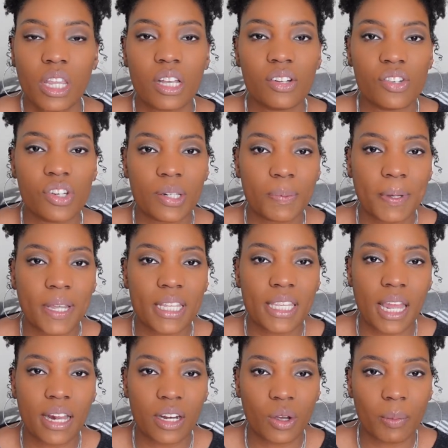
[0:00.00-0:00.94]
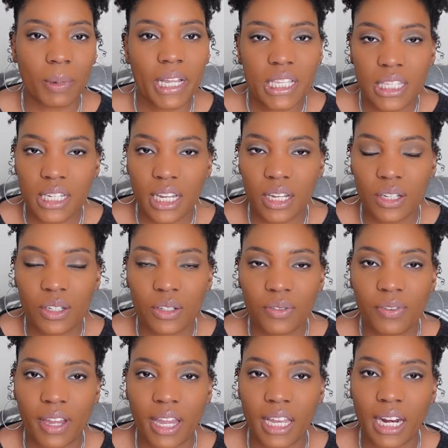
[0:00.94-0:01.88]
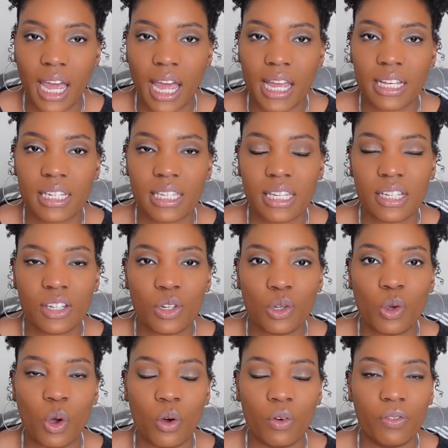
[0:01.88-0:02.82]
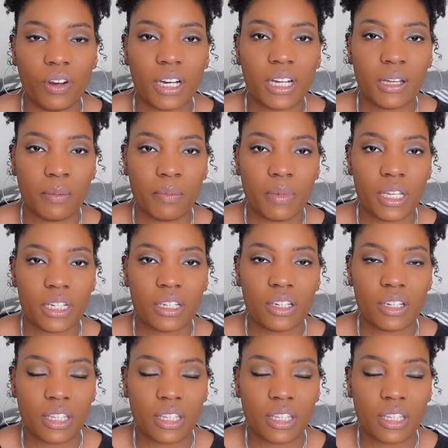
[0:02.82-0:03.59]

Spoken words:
just because I know myself and I tend to overcommit to